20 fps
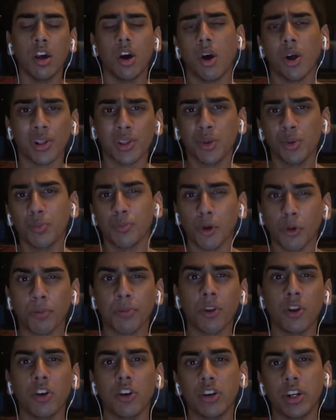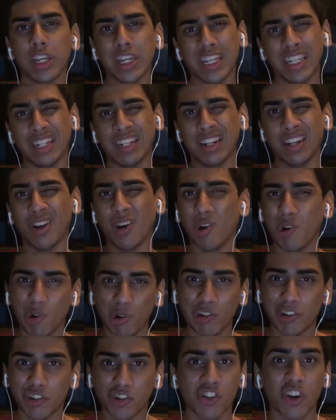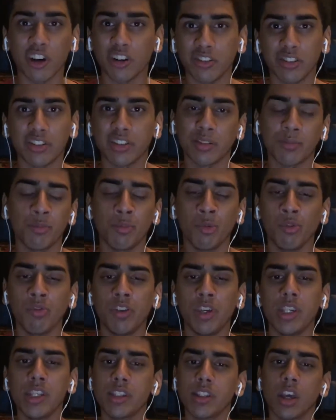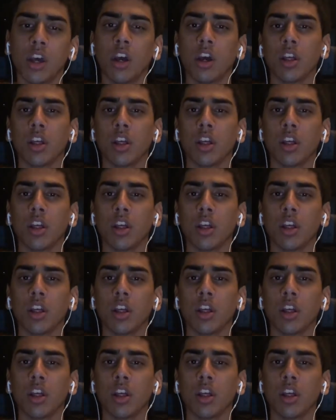Although popular in all genres in movies,